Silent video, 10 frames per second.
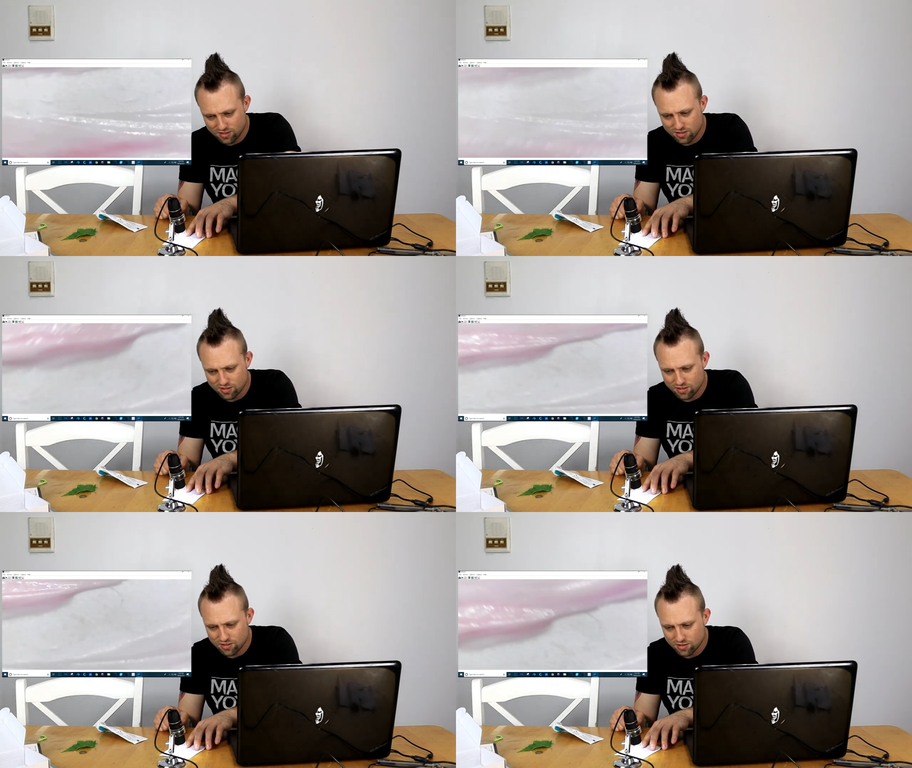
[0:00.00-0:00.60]

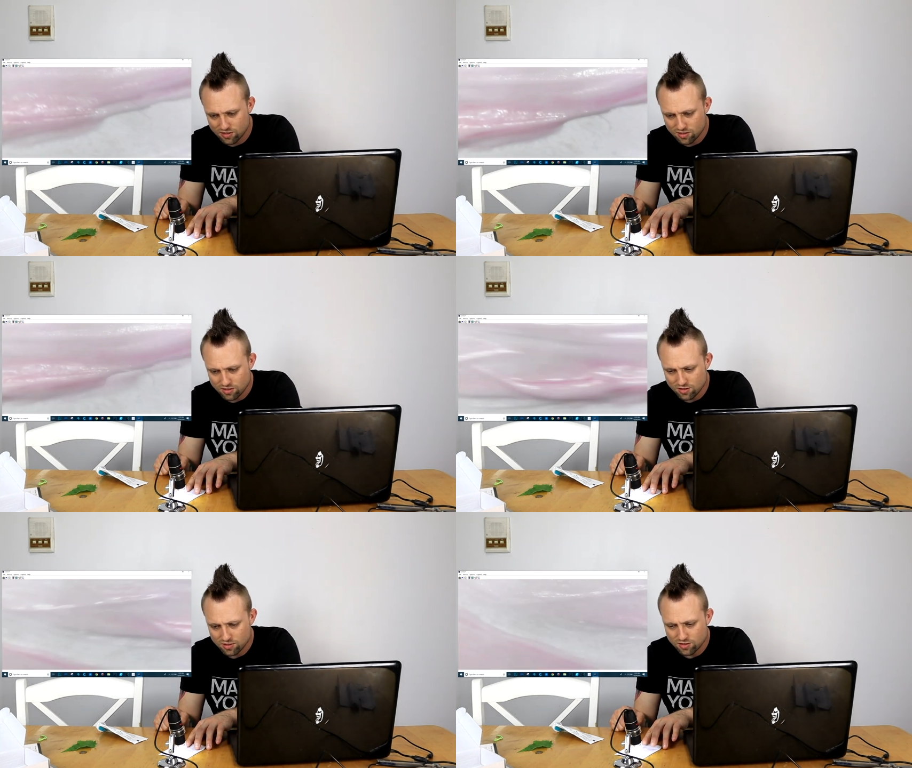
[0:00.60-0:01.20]

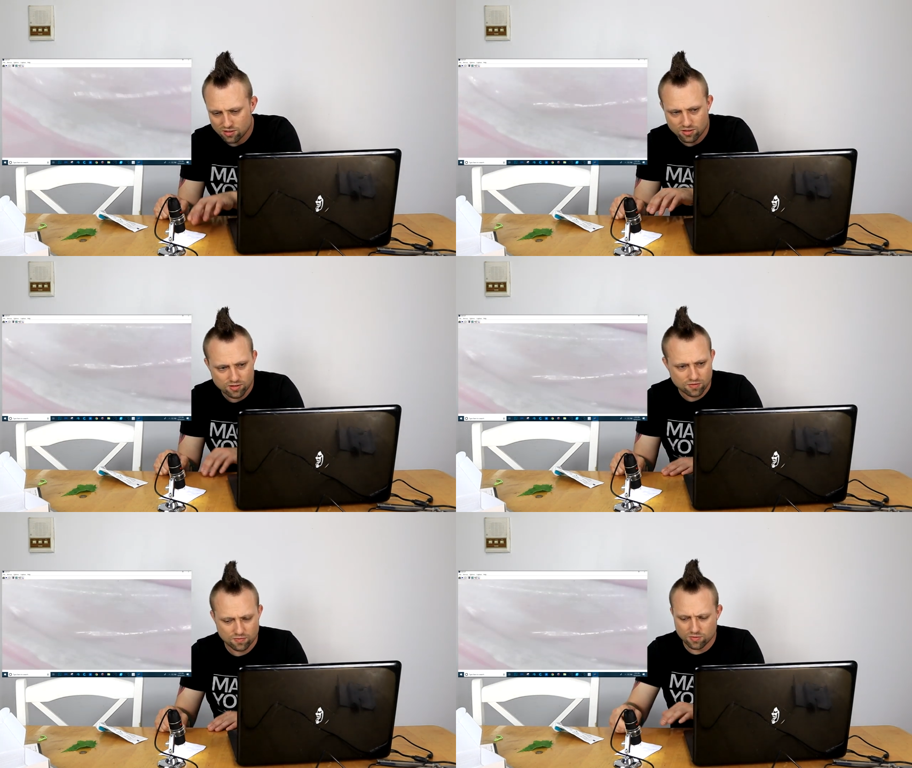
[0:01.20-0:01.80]

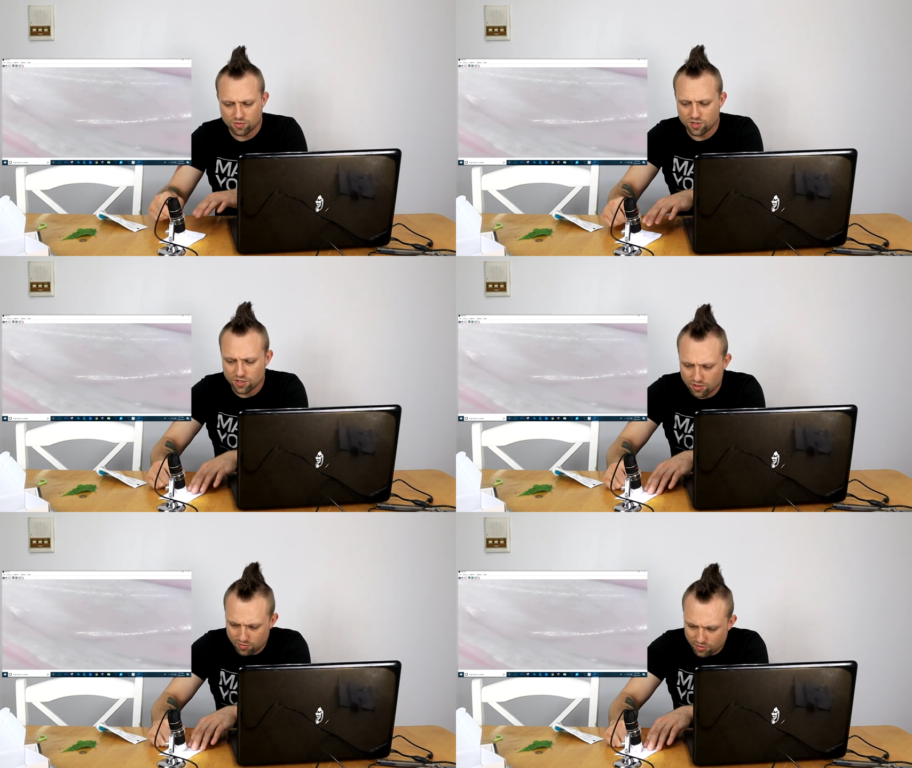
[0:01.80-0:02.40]

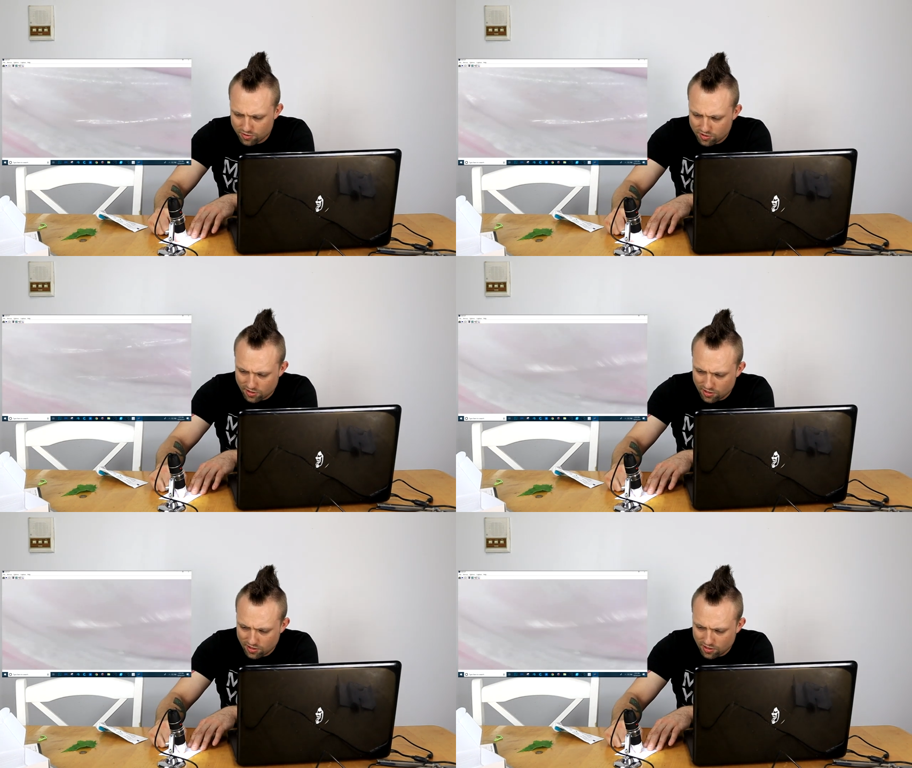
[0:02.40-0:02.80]
(no one is talking)